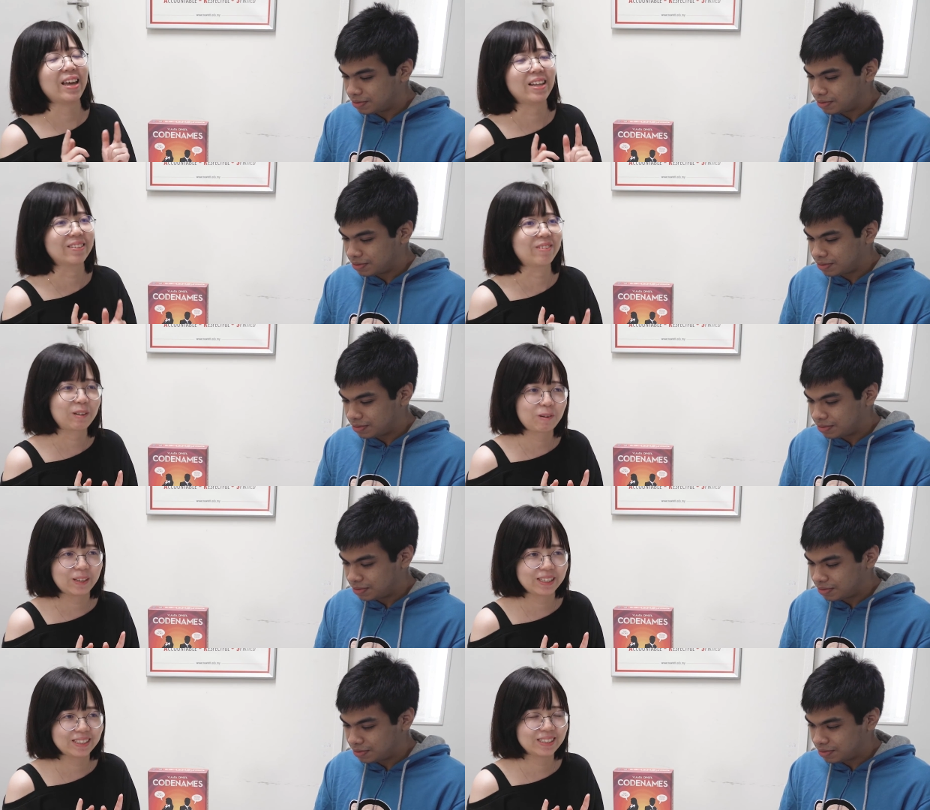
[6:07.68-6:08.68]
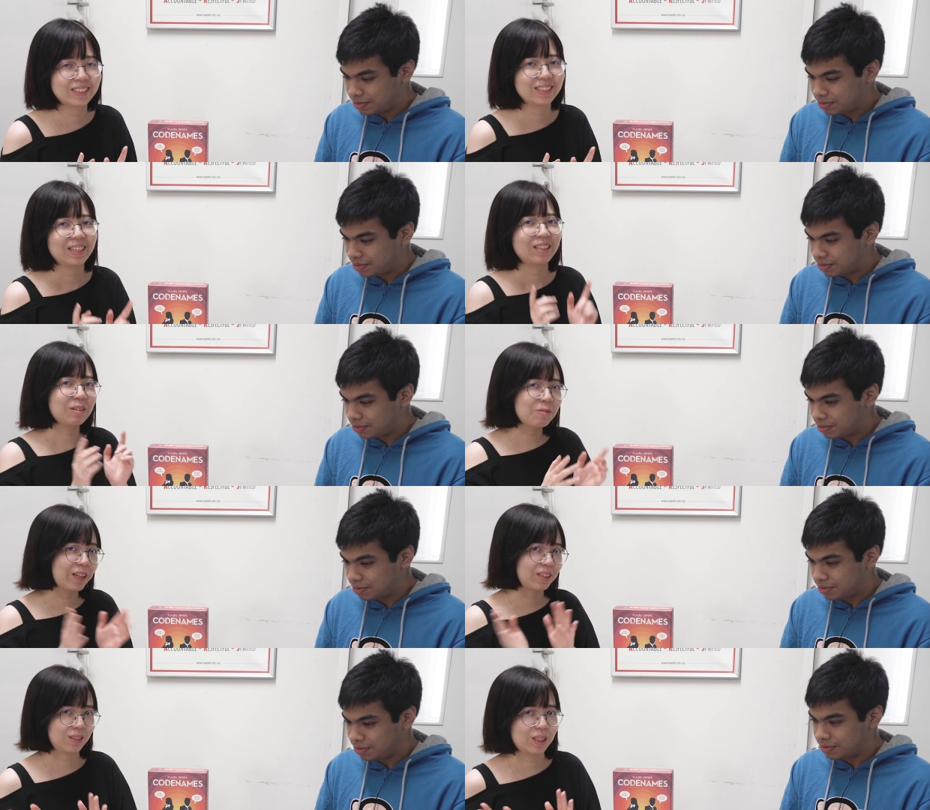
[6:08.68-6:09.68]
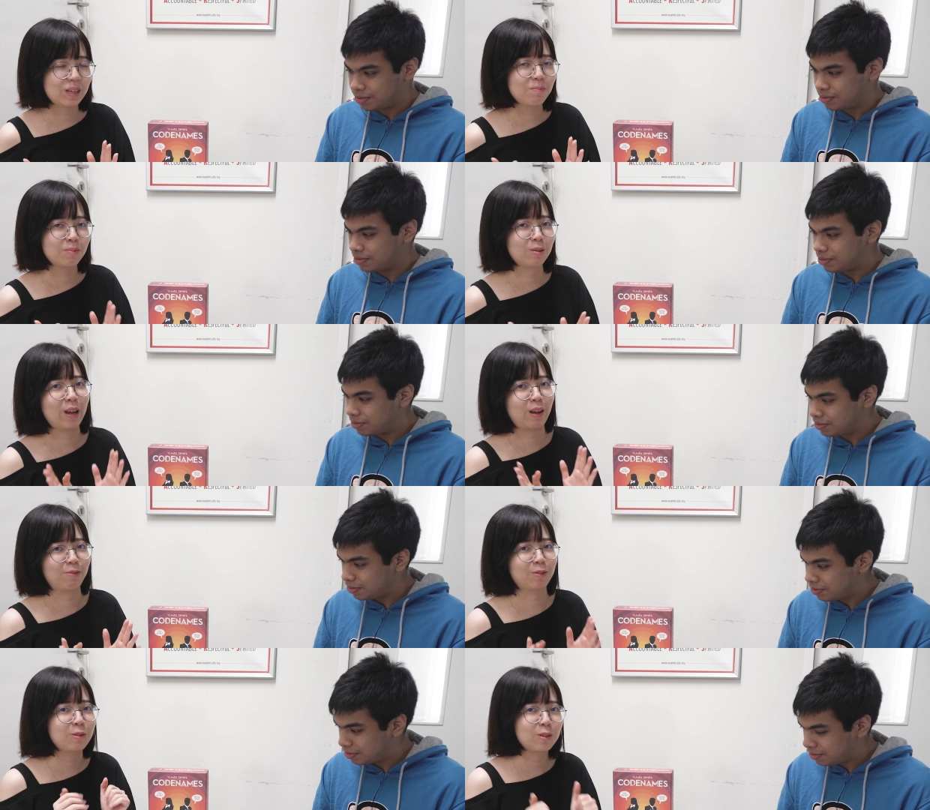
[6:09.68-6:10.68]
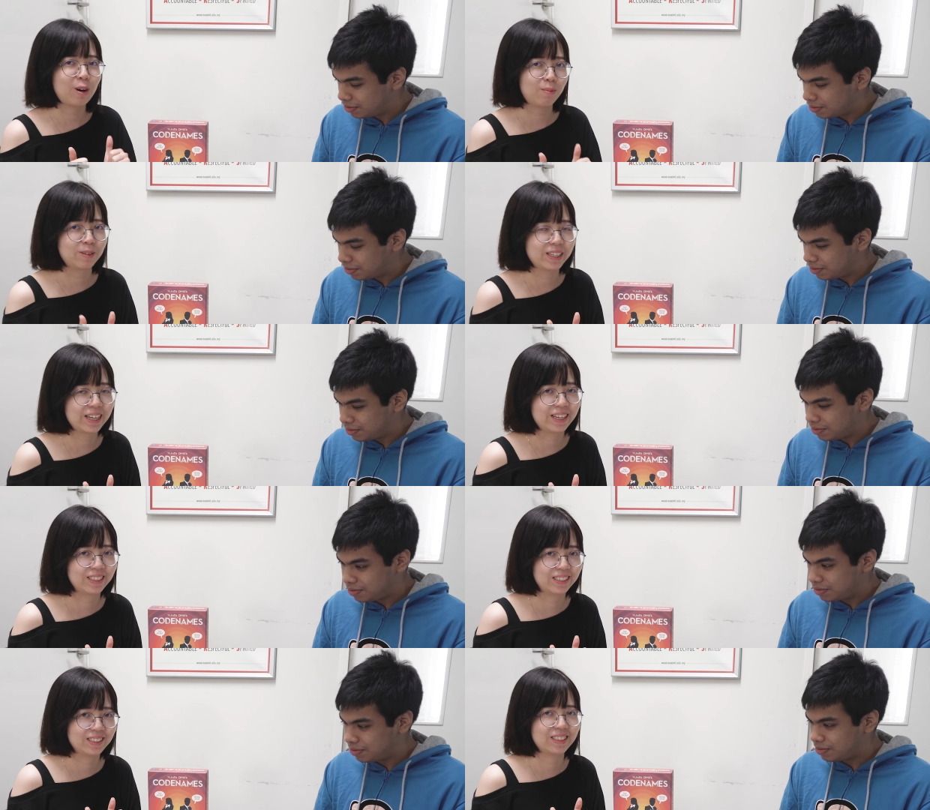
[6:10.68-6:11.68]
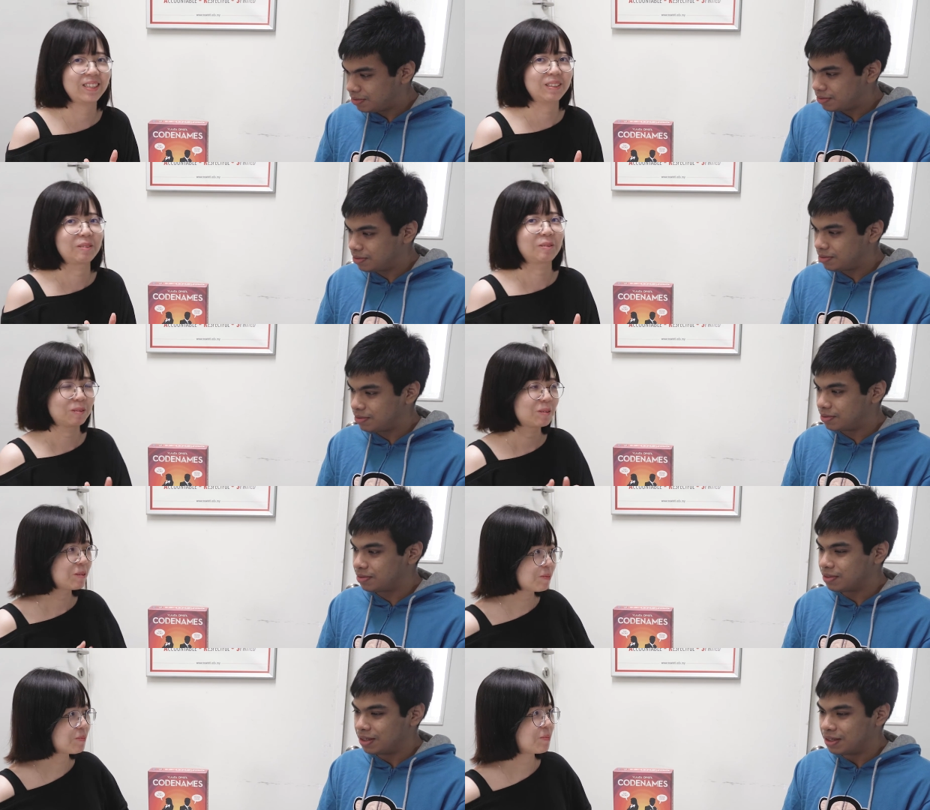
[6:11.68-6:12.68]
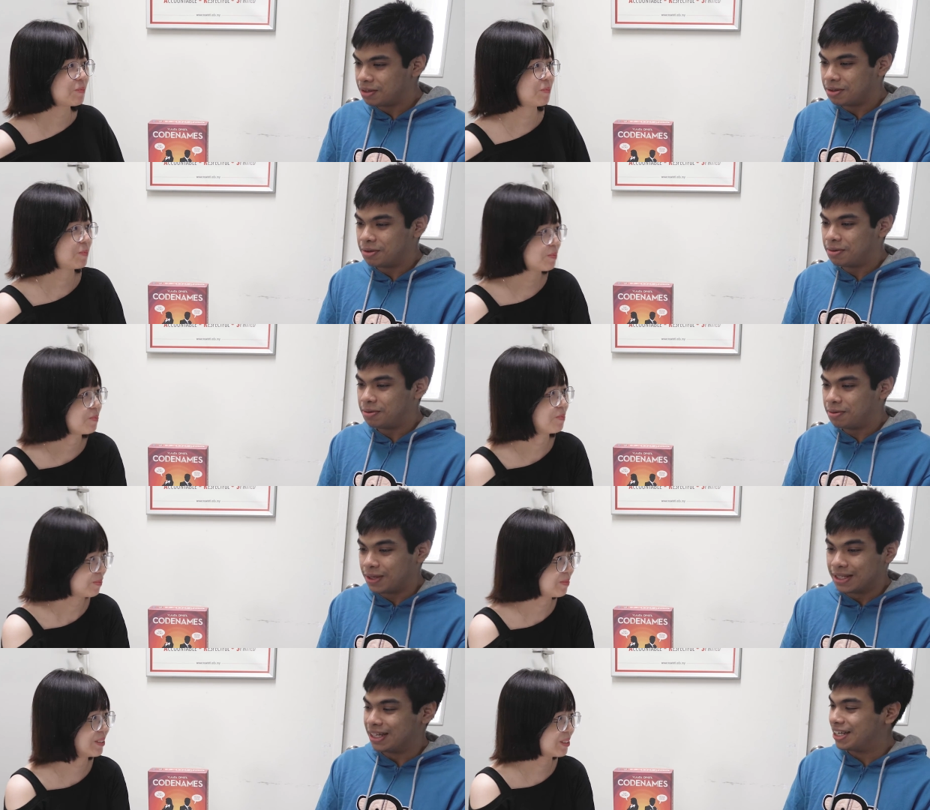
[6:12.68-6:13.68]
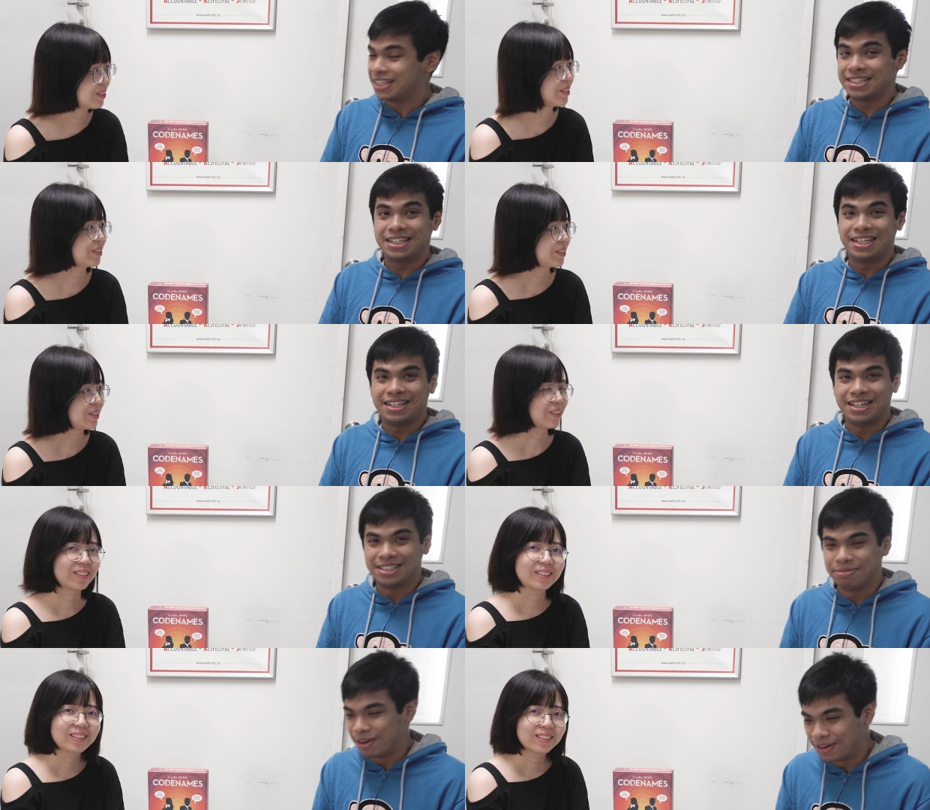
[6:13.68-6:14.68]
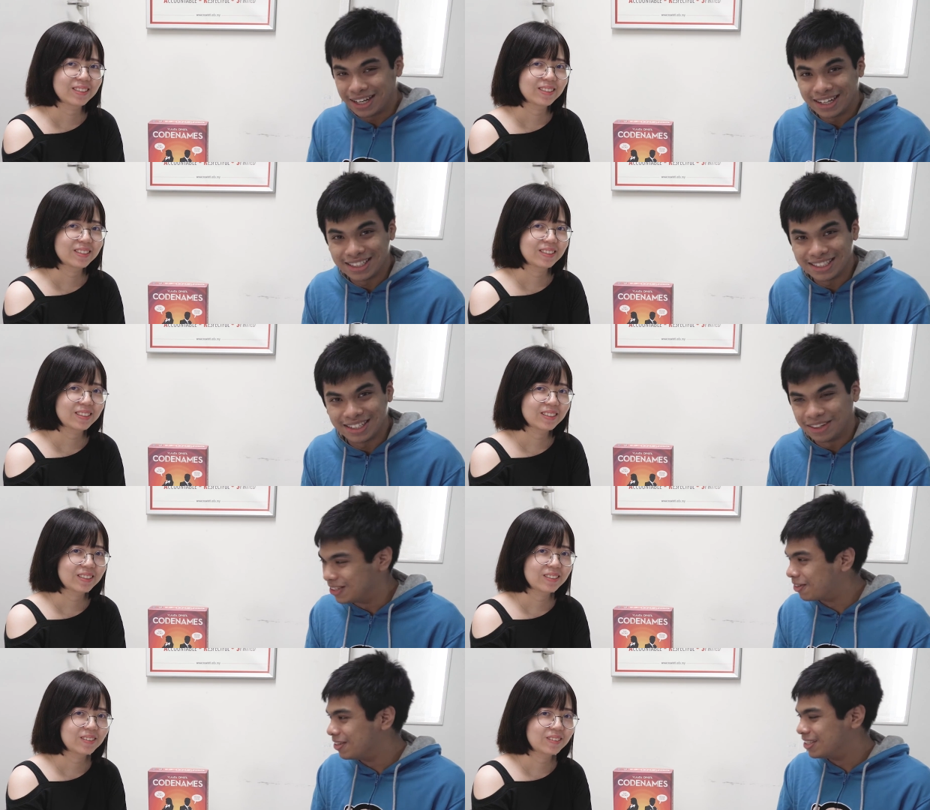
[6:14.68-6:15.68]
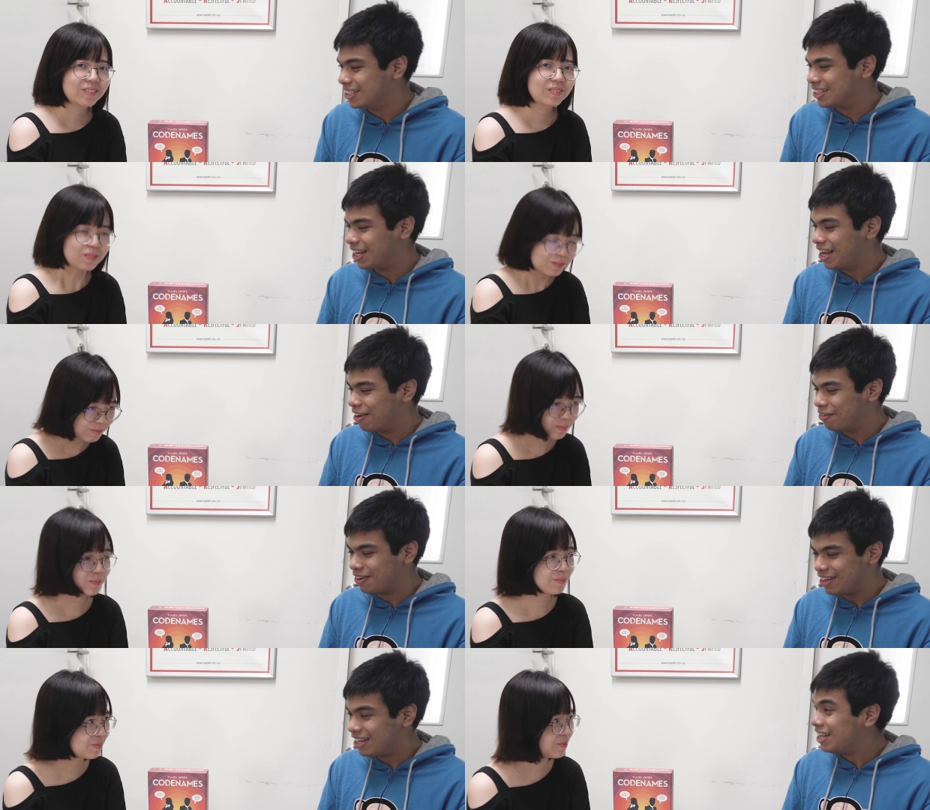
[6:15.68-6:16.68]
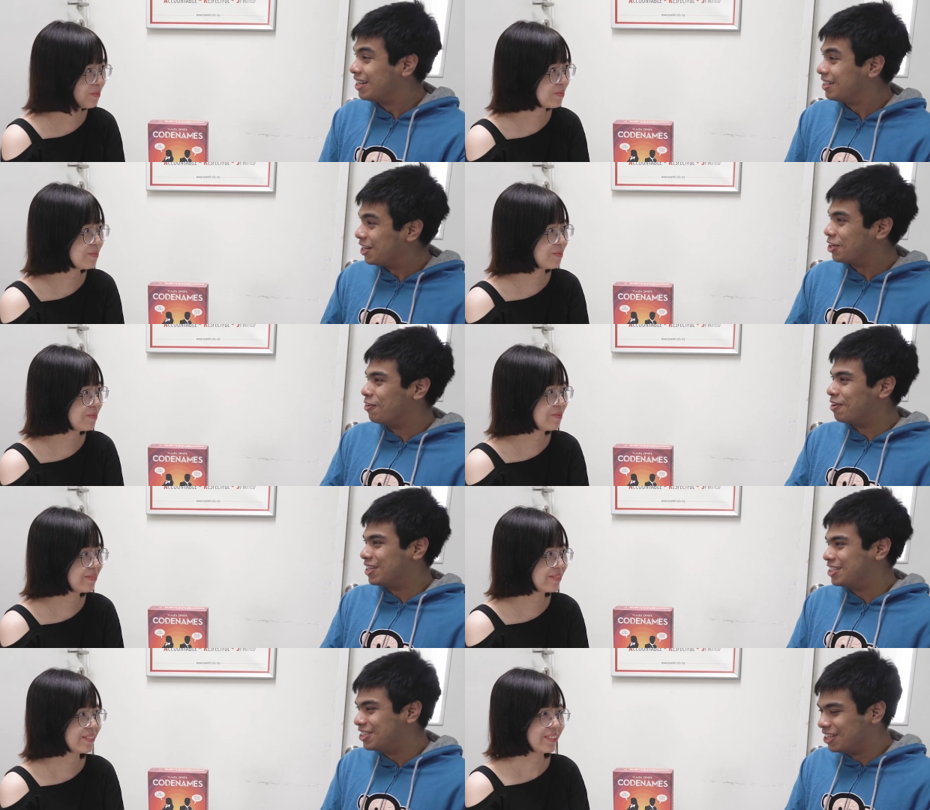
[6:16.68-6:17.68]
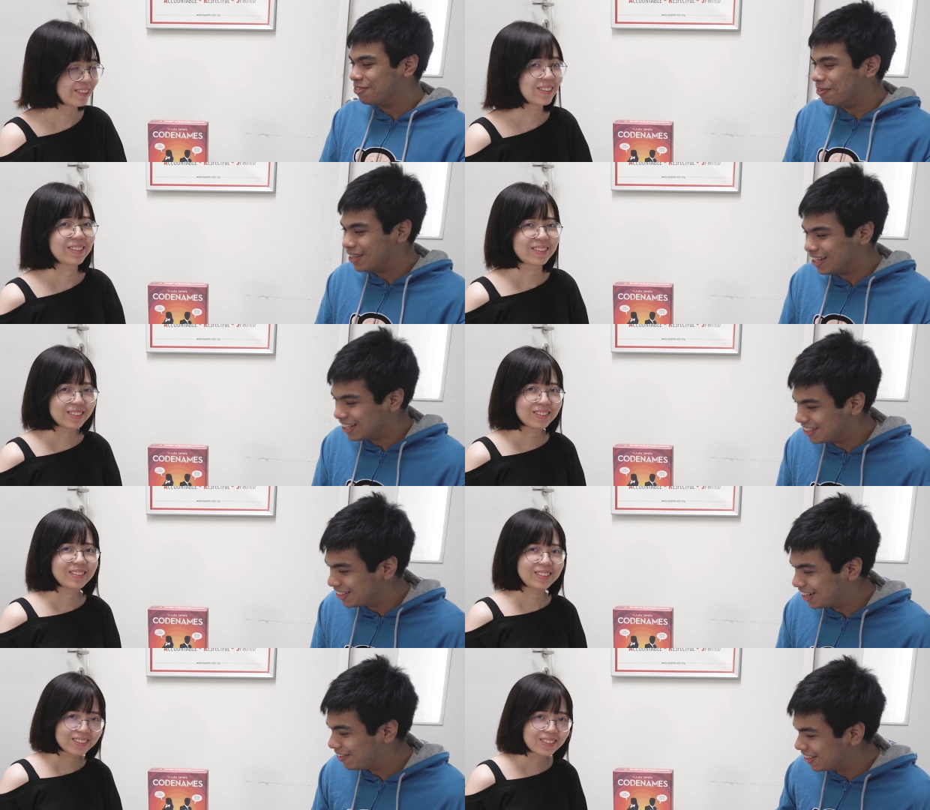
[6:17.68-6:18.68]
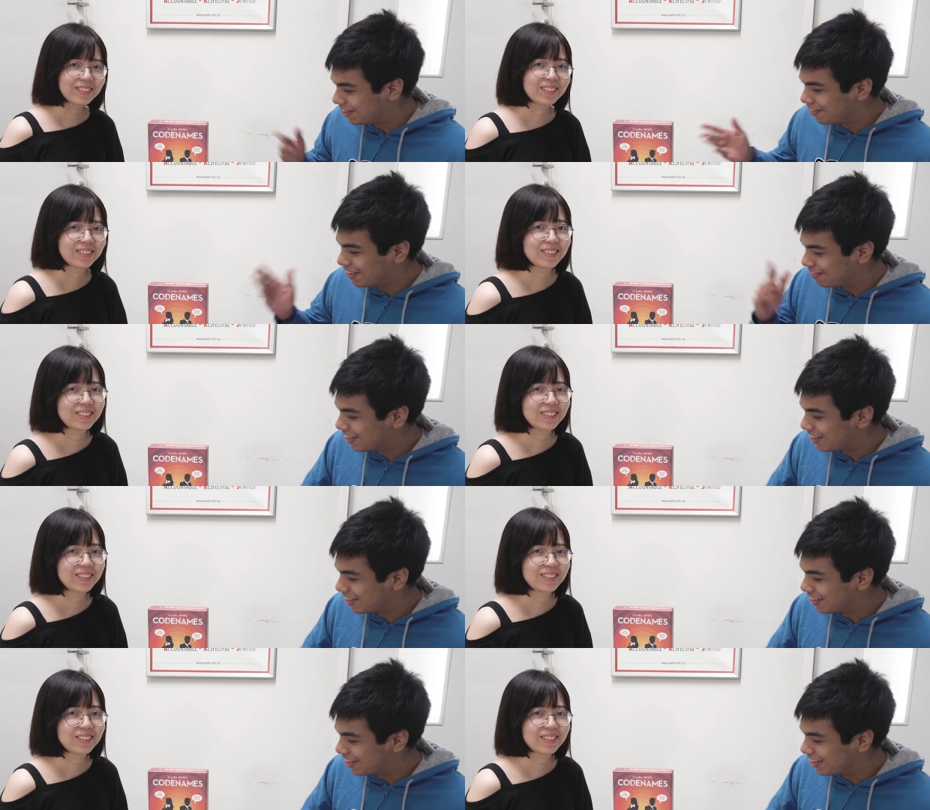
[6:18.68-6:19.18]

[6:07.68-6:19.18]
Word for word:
Speaker 1: and requires you and your team to have good communication skill
Speaker 2: well, I guess that's about it. That's all the questions I have. Thank you very much, Jean, for being here today with your very,